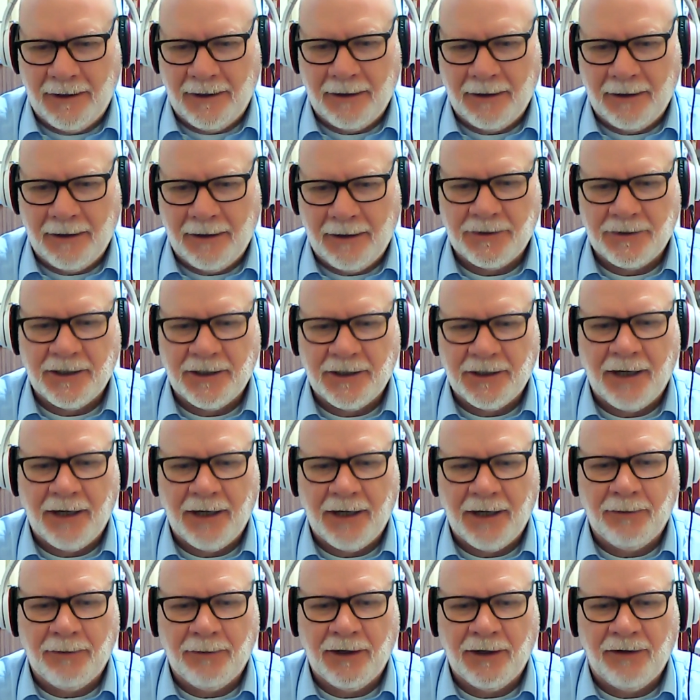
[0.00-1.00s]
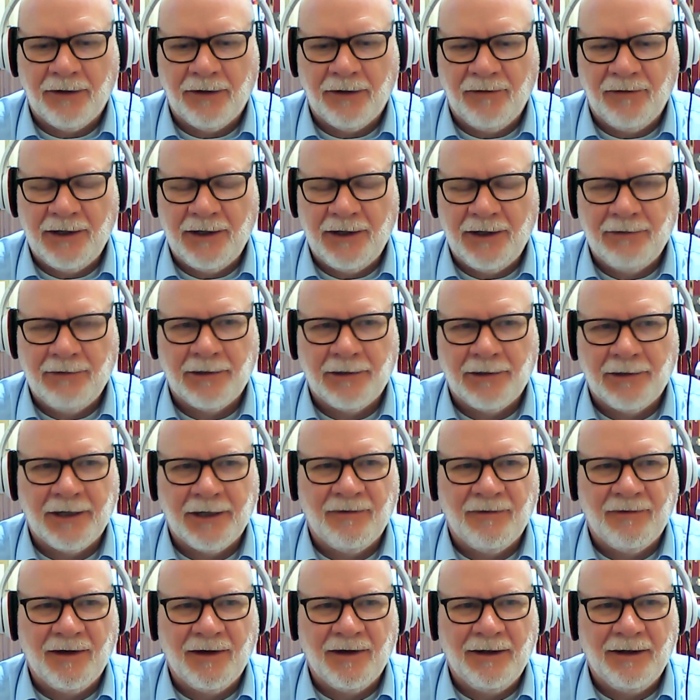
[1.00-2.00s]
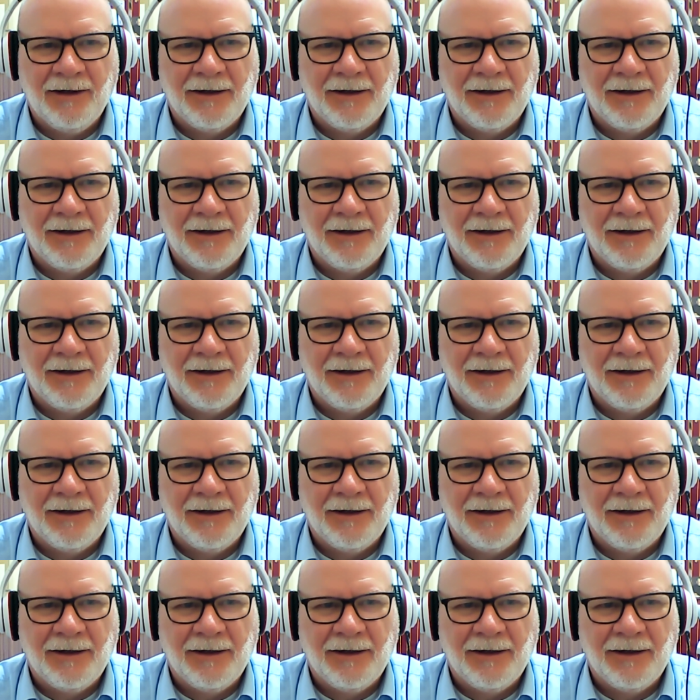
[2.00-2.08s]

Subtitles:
Got your cup of coffee, whatever.